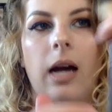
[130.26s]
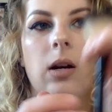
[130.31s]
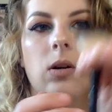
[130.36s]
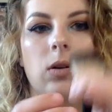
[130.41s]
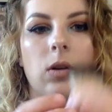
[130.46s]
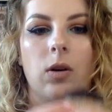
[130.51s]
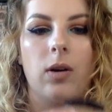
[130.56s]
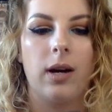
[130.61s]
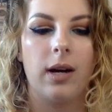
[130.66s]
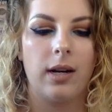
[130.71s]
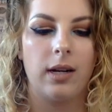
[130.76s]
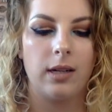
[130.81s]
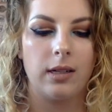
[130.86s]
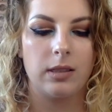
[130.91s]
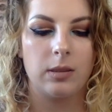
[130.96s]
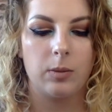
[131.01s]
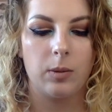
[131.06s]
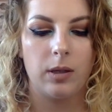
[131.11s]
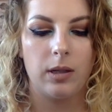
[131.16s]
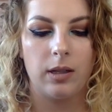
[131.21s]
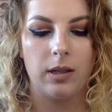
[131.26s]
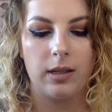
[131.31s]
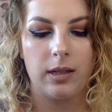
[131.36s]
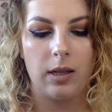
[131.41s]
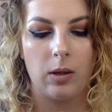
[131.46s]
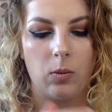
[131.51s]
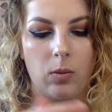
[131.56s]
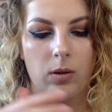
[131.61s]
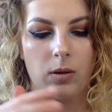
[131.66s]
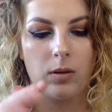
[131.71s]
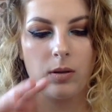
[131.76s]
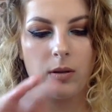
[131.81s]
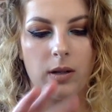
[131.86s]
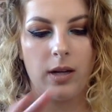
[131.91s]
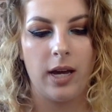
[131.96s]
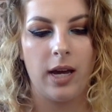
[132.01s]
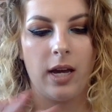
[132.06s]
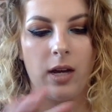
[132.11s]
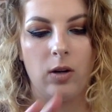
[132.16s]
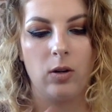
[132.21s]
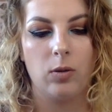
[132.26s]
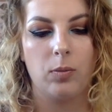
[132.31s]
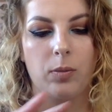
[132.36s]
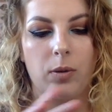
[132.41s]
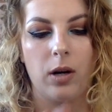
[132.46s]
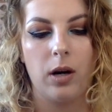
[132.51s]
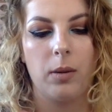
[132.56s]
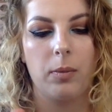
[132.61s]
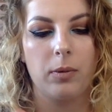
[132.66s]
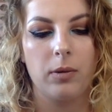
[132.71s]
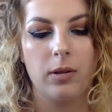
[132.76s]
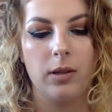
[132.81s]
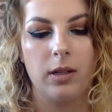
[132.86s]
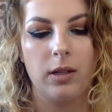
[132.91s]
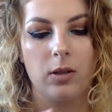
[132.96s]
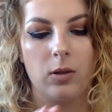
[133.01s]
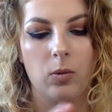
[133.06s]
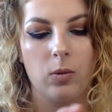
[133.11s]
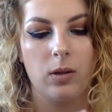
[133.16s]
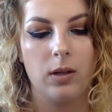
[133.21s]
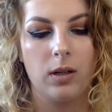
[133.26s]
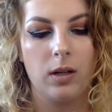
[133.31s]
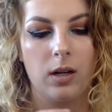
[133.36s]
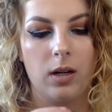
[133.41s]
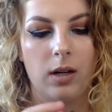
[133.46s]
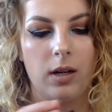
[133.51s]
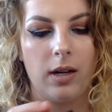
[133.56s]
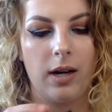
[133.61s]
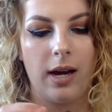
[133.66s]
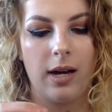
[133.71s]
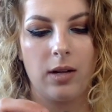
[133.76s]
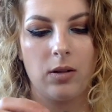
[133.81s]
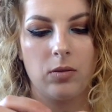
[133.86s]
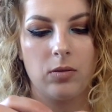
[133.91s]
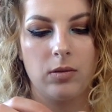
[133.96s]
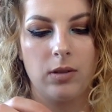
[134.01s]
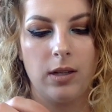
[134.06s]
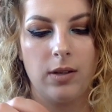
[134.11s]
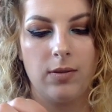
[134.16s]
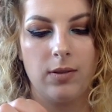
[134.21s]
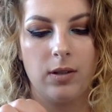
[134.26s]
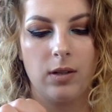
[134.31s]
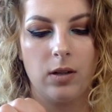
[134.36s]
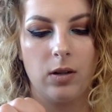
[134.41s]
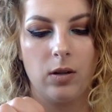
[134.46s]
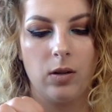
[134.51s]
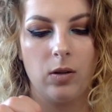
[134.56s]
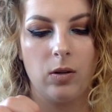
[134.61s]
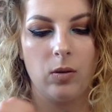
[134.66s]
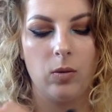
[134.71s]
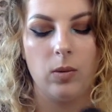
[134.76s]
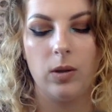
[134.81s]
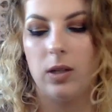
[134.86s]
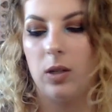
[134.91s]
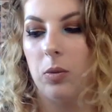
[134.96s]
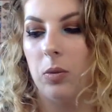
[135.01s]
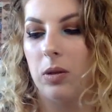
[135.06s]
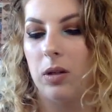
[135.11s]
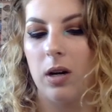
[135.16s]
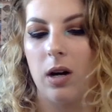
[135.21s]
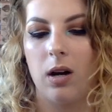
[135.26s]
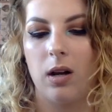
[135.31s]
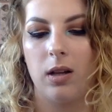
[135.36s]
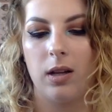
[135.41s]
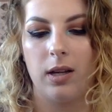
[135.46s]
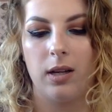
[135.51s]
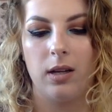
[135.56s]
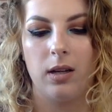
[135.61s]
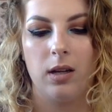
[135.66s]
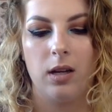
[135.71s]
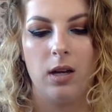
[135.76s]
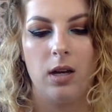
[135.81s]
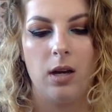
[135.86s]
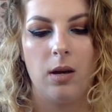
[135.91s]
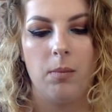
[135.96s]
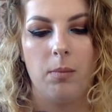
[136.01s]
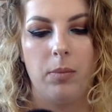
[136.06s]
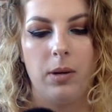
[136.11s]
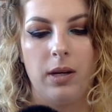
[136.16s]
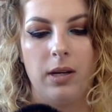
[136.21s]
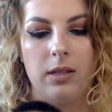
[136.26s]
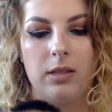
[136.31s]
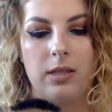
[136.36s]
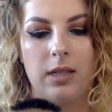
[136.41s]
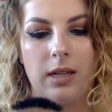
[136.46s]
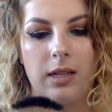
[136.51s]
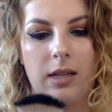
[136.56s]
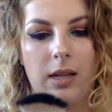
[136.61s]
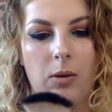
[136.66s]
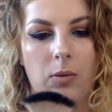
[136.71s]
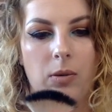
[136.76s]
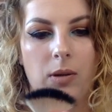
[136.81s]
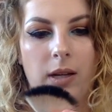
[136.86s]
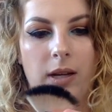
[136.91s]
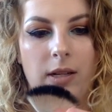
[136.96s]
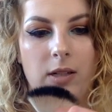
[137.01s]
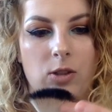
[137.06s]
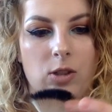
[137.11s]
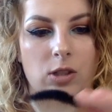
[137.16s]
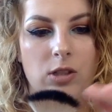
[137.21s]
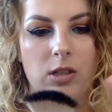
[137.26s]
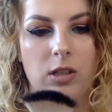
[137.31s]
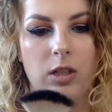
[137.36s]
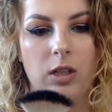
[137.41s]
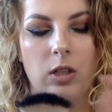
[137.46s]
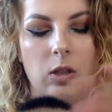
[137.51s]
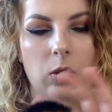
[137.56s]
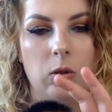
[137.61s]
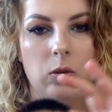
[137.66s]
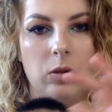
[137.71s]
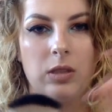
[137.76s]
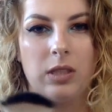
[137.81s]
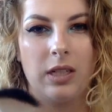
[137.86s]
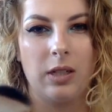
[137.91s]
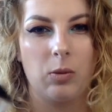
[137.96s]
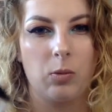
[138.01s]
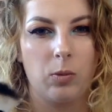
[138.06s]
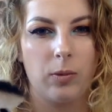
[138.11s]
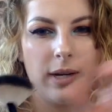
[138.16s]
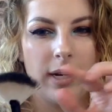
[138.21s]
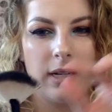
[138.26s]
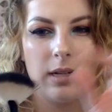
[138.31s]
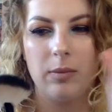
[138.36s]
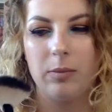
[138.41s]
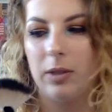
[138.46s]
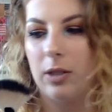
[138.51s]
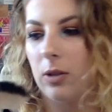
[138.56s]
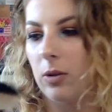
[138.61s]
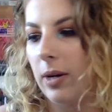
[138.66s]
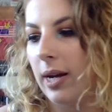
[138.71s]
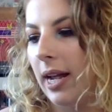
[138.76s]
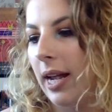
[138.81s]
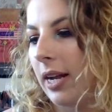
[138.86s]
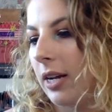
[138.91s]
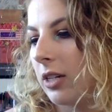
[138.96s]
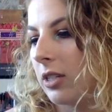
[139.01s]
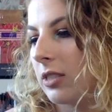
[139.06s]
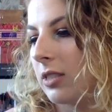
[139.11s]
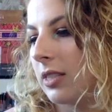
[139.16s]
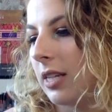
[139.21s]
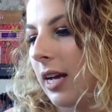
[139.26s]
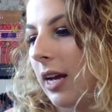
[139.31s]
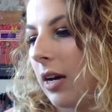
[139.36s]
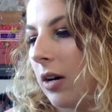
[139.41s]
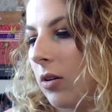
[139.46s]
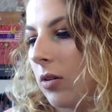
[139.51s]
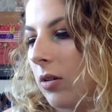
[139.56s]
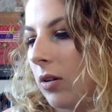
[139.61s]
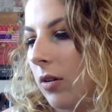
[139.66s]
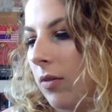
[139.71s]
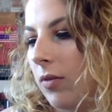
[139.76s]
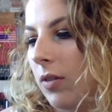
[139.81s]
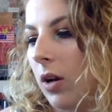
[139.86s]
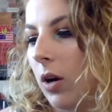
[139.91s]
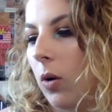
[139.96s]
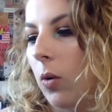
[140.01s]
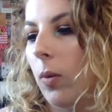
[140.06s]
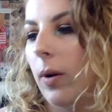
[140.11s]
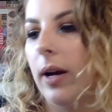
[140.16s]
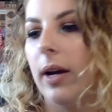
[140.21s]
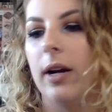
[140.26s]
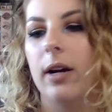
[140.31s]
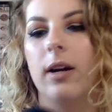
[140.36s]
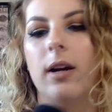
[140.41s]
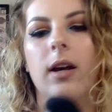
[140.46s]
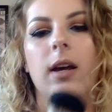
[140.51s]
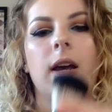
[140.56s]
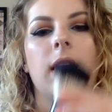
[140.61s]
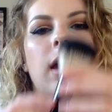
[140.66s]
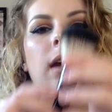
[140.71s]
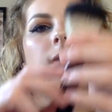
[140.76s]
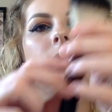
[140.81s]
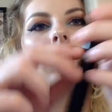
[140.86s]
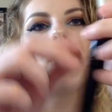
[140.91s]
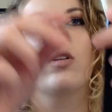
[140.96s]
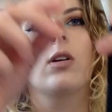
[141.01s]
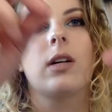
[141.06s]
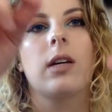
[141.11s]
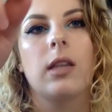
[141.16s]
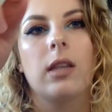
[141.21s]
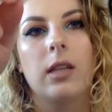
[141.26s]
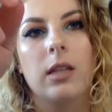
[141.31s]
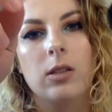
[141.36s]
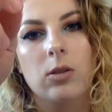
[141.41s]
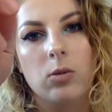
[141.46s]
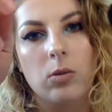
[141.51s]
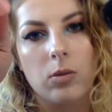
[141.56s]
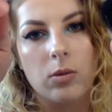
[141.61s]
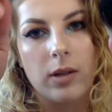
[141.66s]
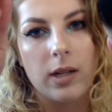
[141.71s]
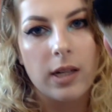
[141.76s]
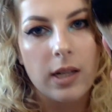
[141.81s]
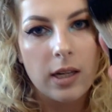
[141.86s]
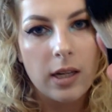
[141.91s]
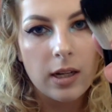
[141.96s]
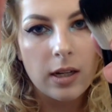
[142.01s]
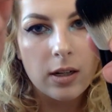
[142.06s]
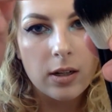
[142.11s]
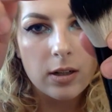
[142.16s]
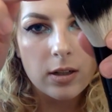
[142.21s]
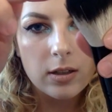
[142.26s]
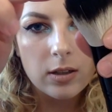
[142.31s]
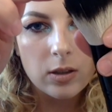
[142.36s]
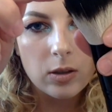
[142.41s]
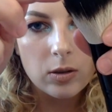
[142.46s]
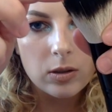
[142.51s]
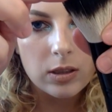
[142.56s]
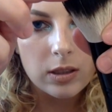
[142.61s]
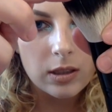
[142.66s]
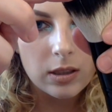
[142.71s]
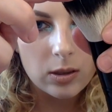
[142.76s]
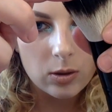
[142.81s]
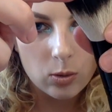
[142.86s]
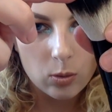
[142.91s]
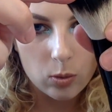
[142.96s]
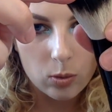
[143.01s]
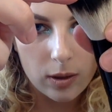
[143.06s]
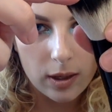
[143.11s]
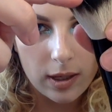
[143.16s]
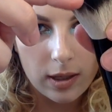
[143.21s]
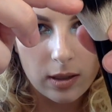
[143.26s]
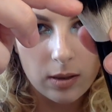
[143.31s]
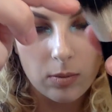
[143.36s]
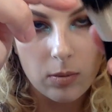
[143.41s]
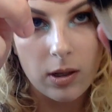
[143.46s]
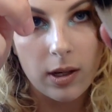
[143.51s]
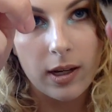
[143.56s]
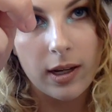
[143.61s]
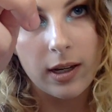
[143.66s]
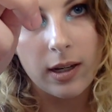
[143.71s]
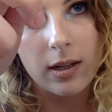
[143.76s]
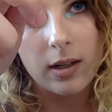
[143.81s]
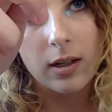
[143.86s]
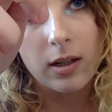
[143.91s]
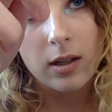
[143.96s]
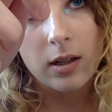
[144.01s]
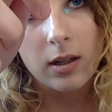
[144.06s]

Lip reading: don't know how to explain it. Like they weren't held properly or whatnot. I don't even know what you would call it. But it's like they were like just loose, like random little hairs out of nowhere. If you look at this one right here, you see this random like